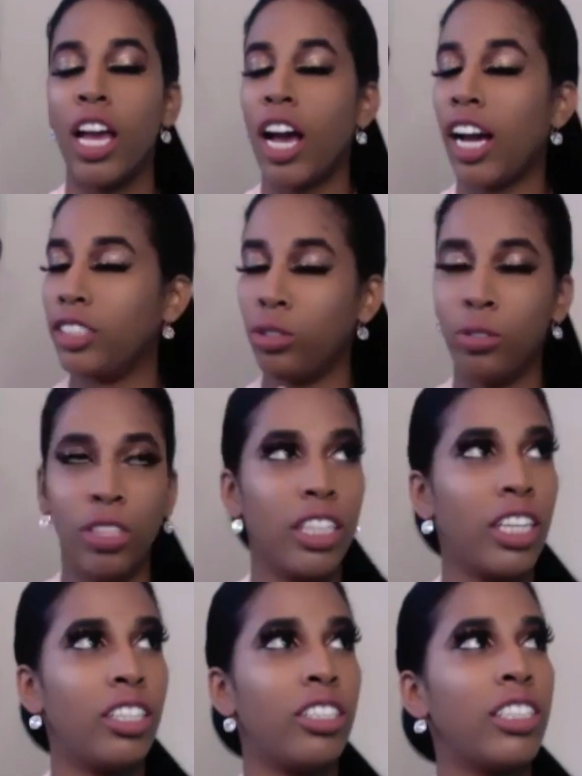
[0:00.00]
I totally
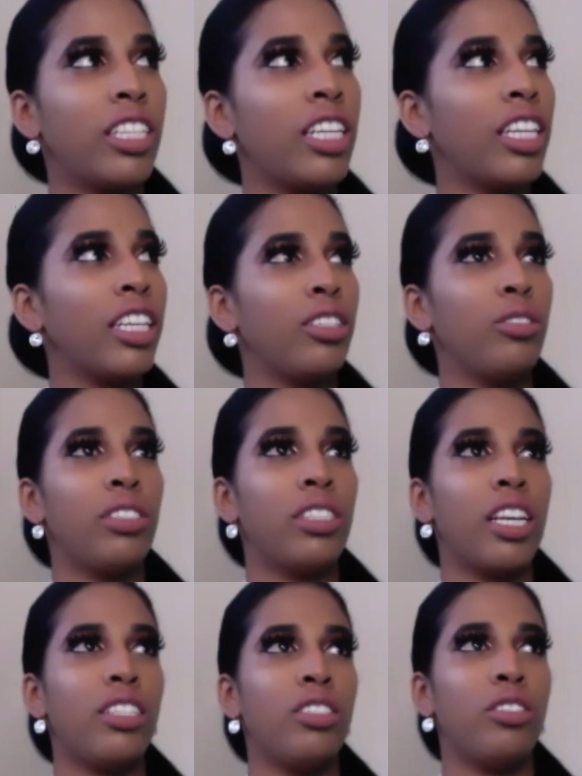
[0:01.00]
understand, like you
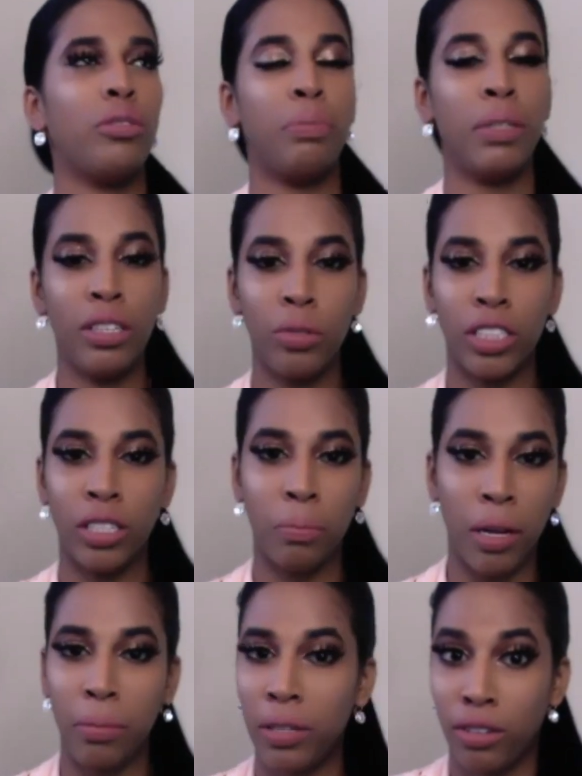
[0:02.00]
said, being with a
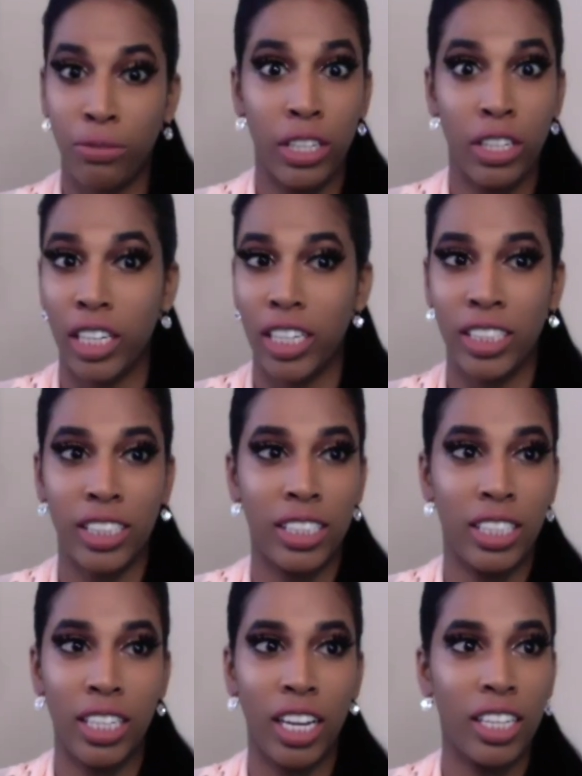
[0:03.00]
public figure, it's
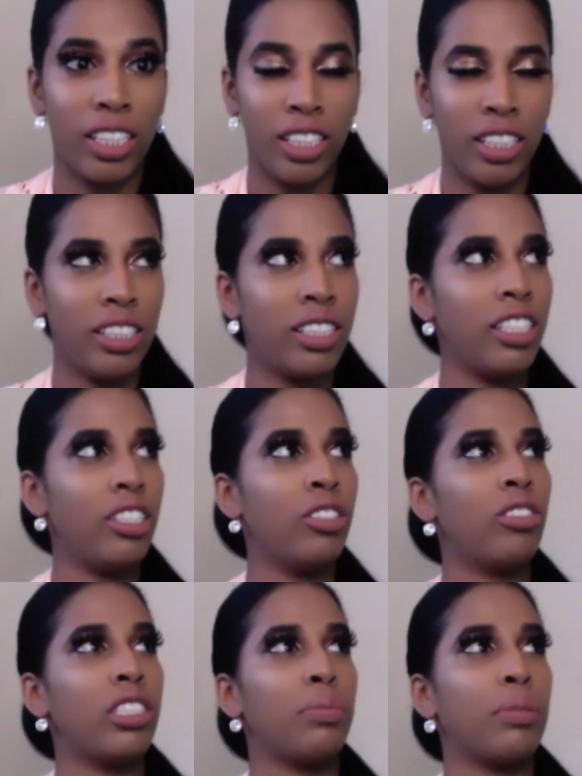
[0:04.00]
not easy,
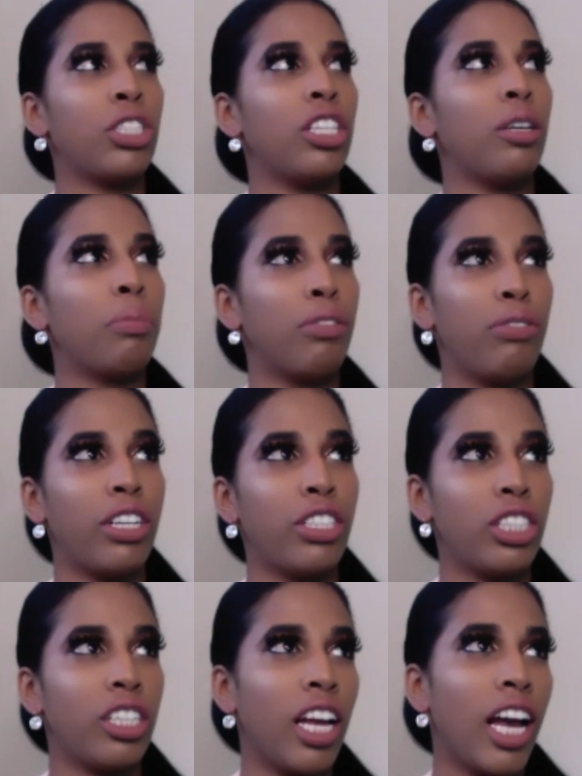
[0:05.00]
especially a
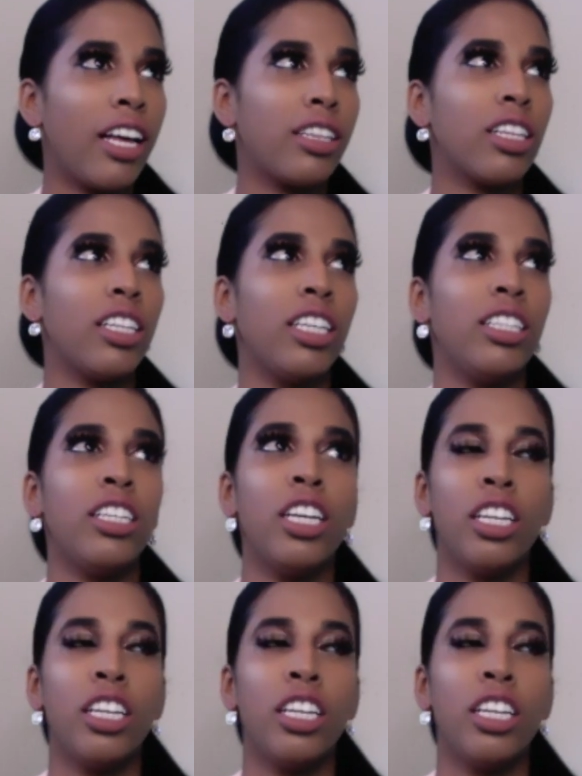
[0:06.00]
professional athlete.